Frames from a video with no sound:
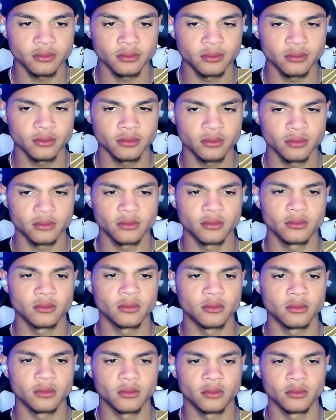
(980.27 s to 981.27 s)
in an actual
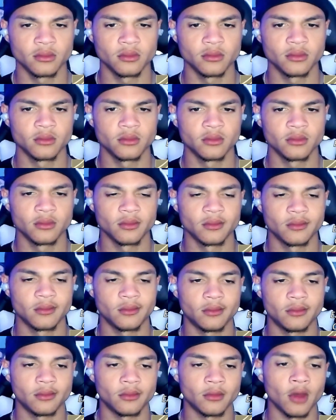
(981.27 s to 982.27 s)
battle.
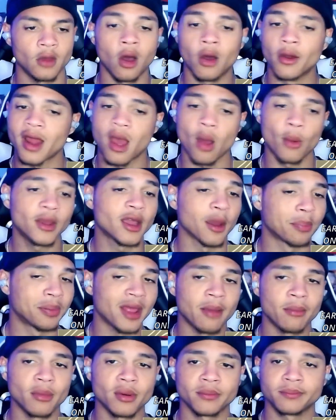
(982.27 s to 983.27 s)
Oh, no, nah, we can
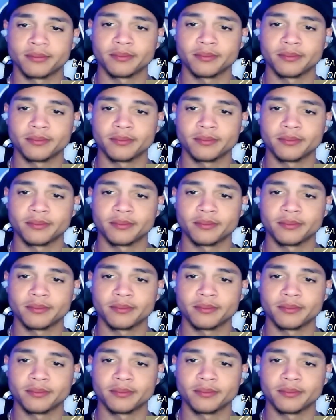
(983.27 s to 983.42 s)
blame him.